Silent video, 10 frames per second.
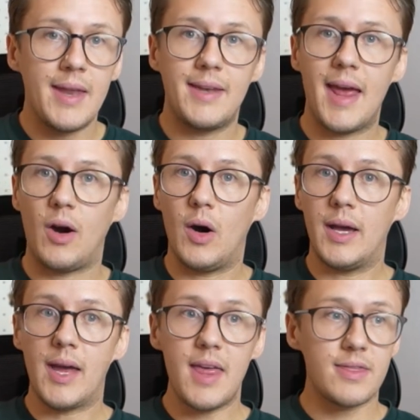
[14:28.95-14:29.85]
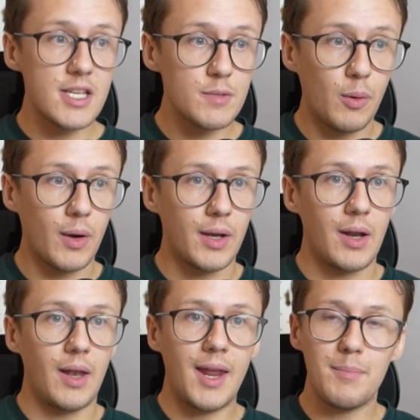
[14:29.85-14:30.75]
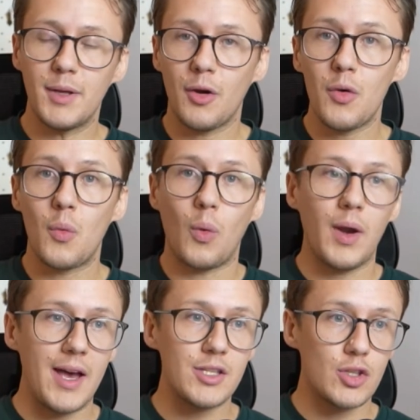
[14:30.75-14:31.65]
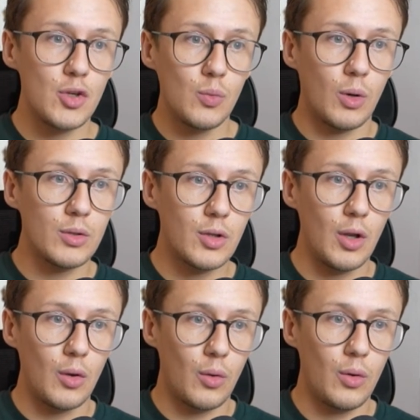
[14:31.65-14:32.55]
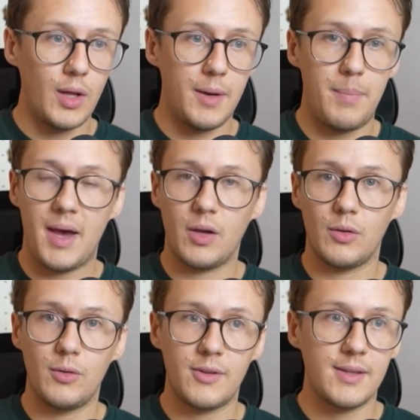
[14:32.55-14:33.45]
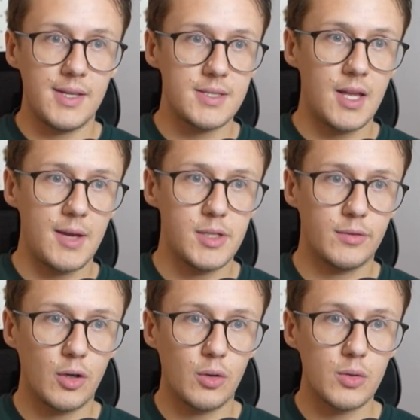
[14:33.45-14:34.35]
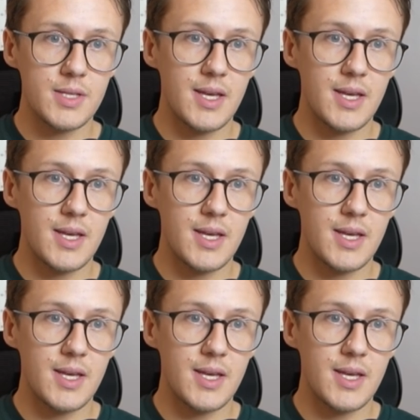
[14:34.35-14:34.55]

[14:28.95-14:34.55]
Now, at this point, let me know what else you want to learn about using these types of tools.